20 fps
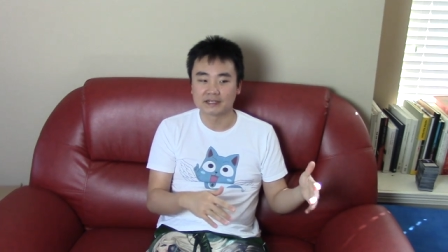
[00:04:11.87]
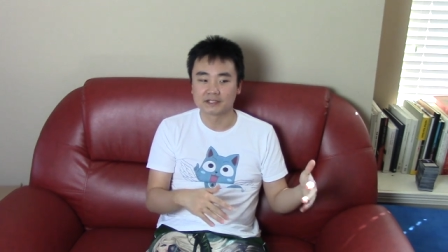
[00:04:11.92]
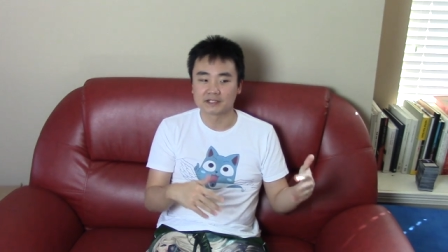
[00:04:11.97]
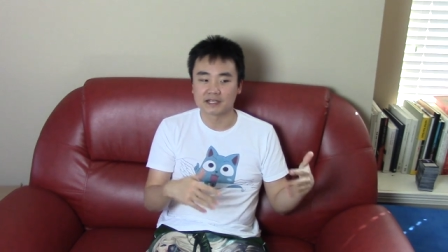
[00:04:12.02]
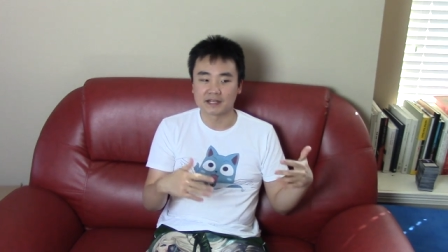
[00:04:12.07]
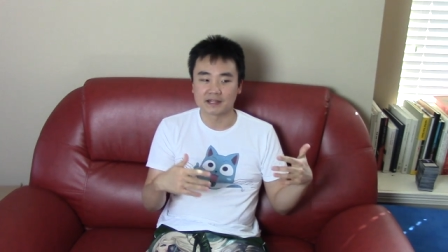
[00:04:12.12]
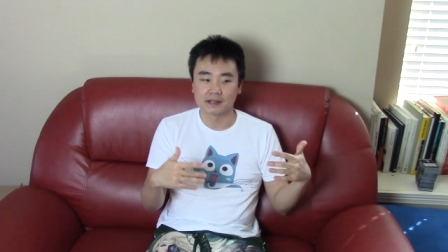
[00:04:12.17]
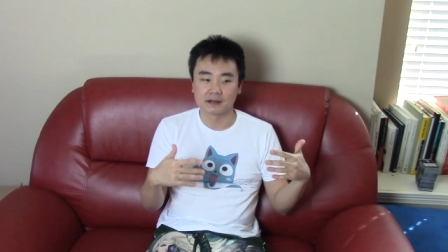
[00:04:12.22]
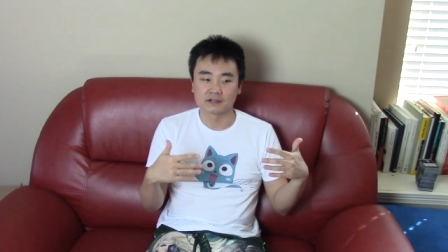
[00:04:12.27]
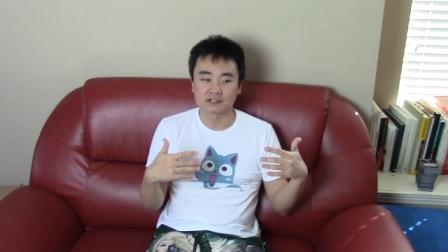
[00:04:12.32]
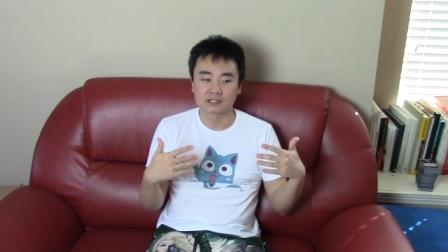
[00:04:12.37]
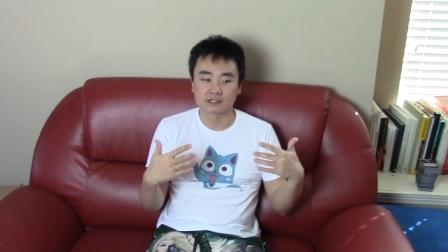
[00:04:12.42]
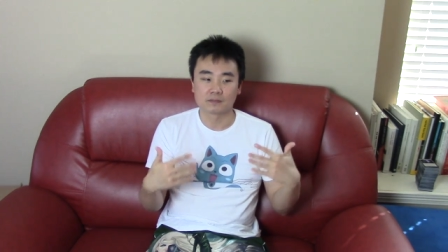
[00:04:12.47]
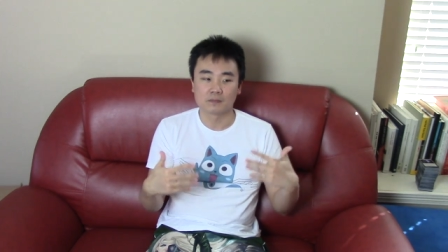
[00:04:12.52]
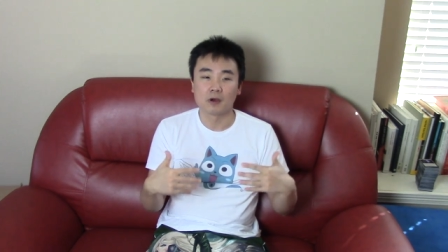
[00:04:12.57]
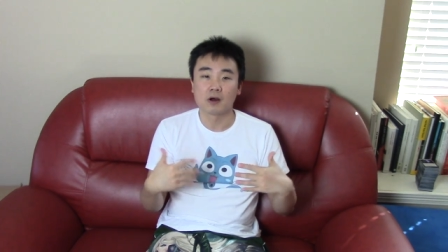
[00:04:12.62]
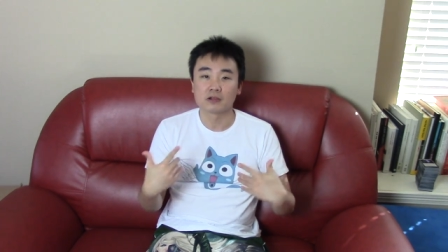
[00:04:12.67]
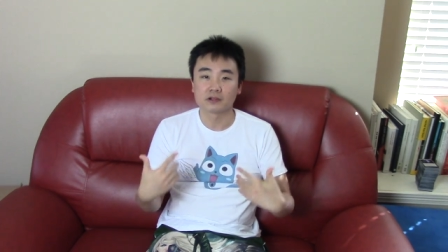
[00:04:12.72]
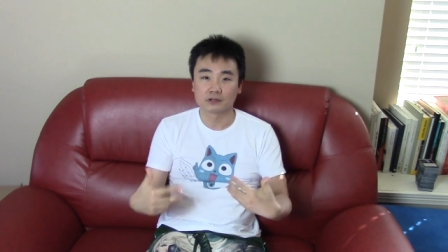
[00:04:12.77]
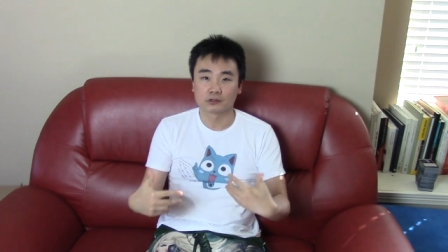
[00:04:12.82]
It's that they're a
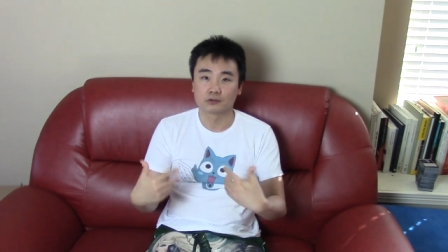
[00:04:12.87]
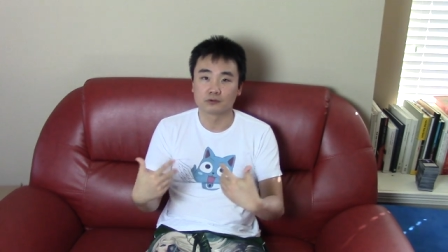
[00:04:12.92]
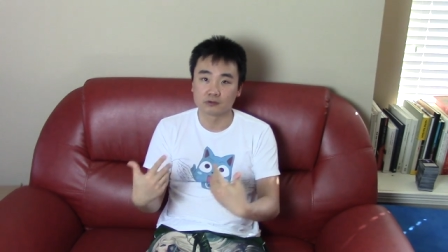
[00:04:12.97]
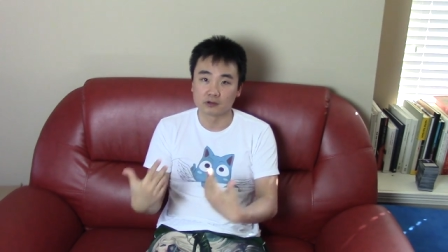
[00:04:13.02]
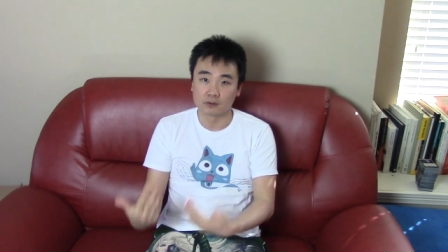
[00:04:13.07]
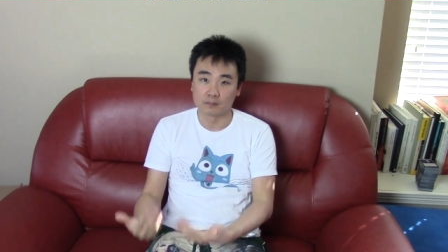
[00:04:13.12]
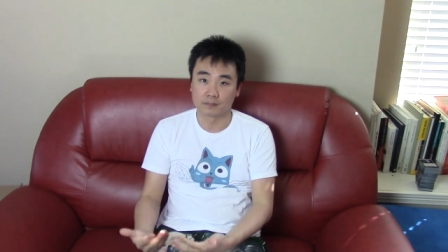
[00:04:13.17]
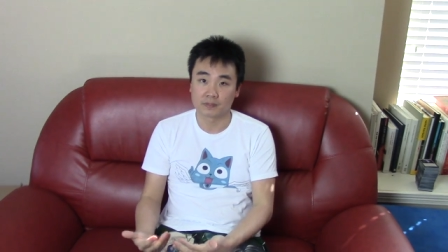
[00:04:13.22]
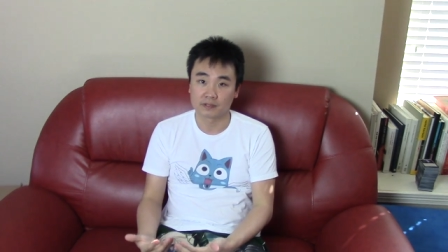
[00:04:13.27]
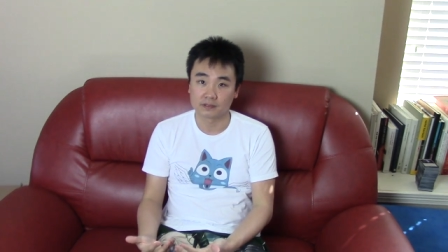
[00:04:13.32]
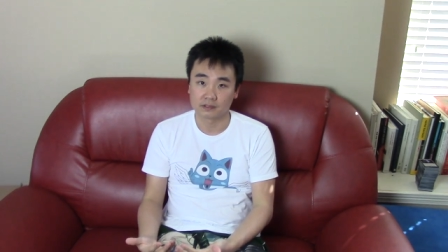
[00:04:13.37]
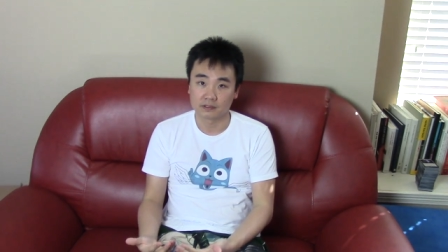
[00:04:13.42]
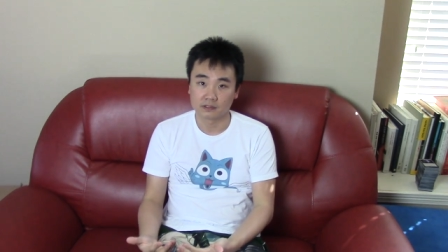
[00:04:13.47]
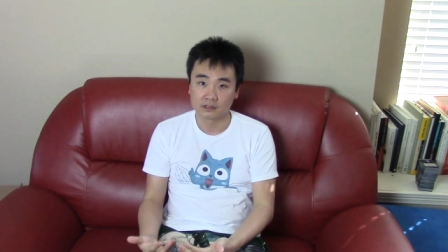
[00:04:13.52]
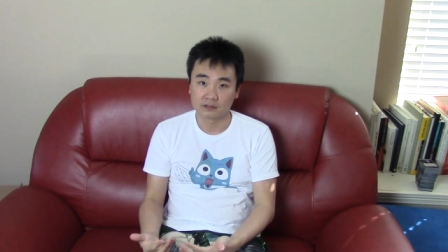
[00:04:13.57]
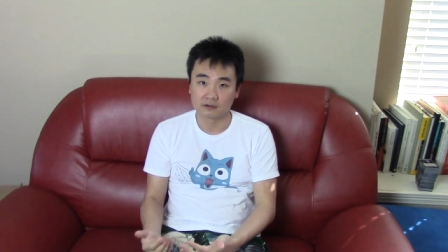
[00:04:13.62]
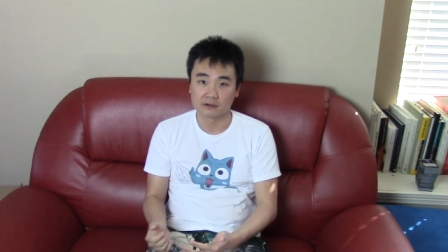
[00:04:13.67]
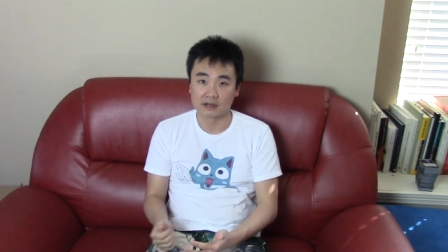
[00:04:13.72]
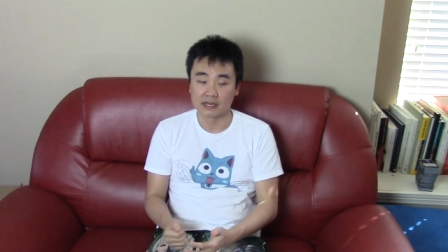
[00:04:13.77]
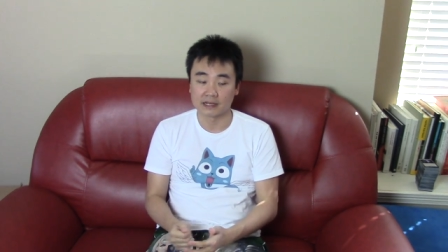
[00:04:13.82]
smaller group,
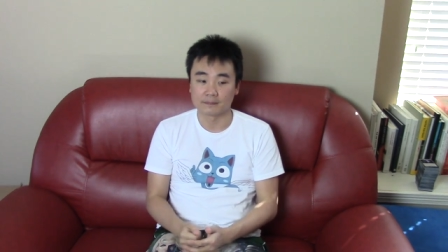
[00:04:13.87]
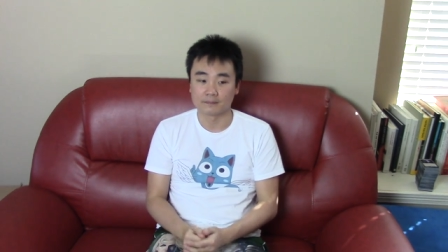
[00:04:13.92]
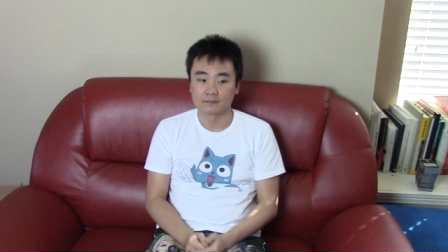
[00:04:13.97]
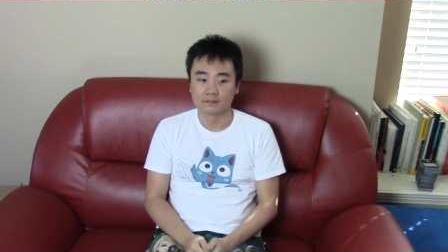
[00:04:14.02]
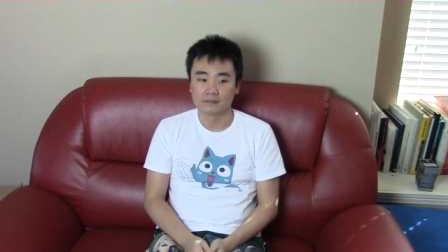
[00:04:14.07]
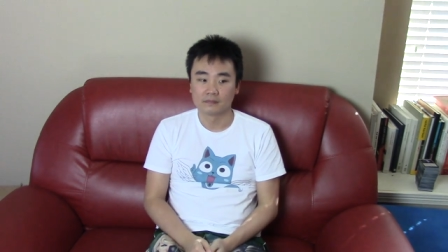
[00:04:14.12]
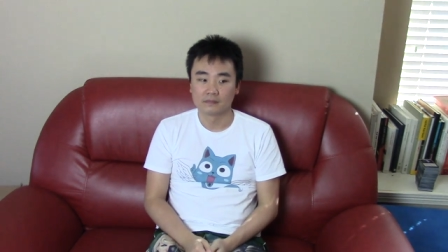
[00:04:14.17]
right?